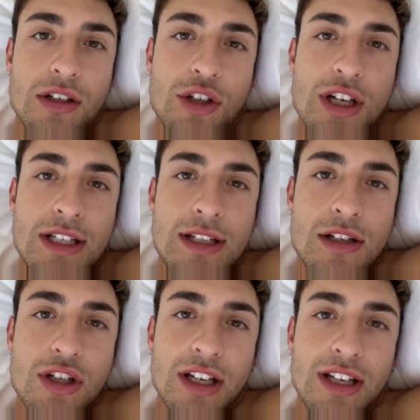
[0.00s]

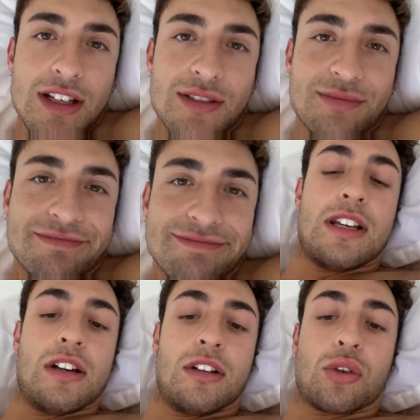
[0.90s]
Exagéré.
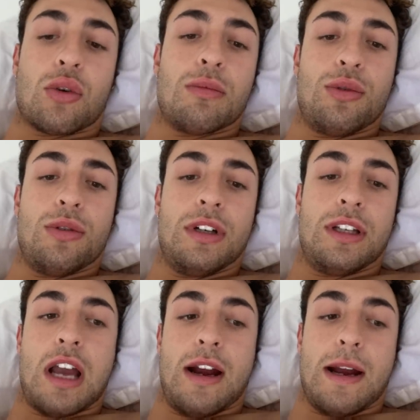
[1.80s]
J'ai trop bu
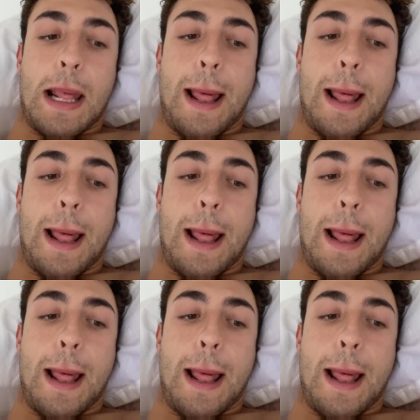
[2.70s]
hier.